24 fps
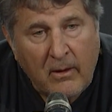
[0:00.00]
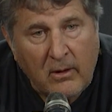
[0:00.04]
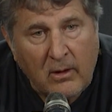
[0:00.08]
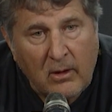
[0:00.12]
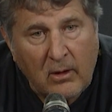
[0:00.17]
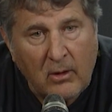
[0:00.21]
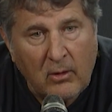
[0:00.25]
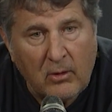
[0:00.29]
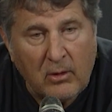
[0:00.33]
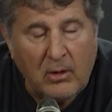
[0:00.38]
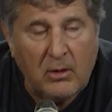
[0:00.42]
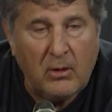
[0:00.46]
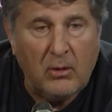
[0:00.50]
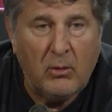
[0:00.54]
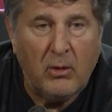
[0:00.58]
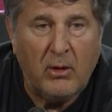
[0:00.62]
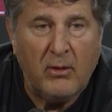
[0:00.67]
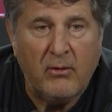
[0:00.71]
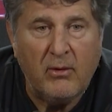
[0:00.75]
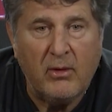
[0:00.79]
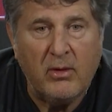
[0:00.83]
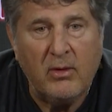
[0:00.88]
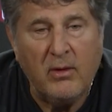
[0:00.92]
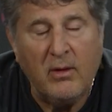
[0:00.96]
you know, you do
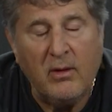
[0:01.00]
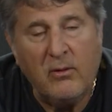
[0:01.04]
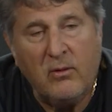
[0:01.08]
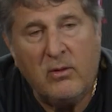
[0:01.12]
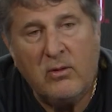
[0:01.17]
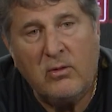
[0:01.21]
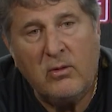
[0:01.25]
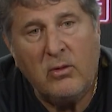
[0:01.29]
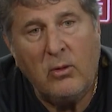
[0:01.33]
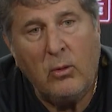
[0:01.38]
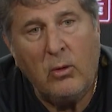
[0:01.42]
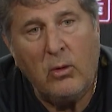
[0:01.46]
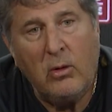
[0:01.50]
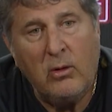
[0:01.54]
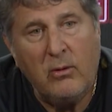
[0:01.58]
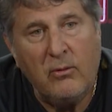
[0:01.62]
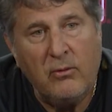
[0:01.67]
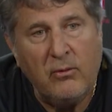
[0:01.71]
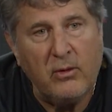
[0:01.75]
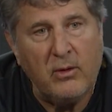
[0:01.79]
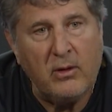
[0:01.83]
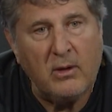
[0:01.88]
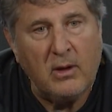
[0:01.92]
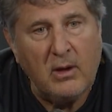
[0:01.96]
everything sore
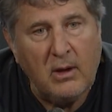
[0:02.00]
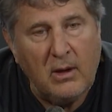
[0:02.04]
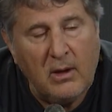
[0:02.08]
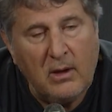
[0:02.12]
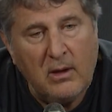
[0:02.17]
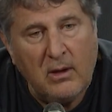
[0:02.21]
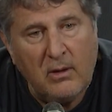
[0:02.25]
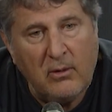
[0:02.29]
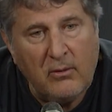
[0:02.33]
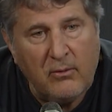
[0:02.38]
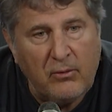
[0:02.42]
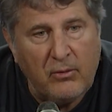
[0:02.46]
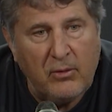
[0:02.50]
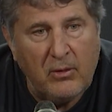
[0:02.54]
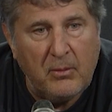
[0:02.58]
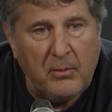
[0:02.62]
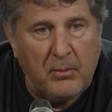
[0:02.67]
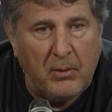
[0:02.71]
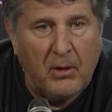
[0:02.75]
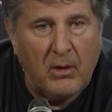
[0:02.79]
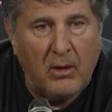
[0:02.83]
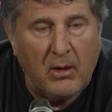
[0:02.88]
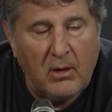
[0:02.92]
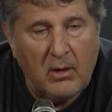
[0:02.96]
and fatigued in
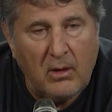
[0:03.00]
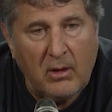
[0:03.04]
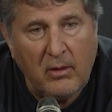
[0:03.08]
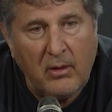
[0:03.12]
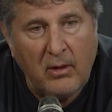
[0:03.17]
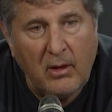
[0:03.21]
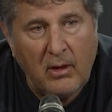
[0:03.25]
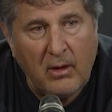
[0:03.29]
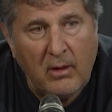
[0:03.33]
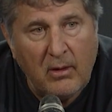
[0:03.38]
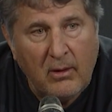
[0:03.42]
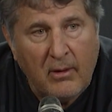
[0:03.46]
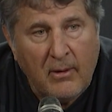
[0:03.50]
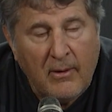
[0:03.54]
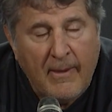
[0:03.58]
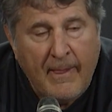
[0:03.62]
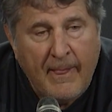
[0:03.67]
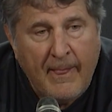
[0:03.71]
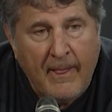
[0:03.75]
football, and then,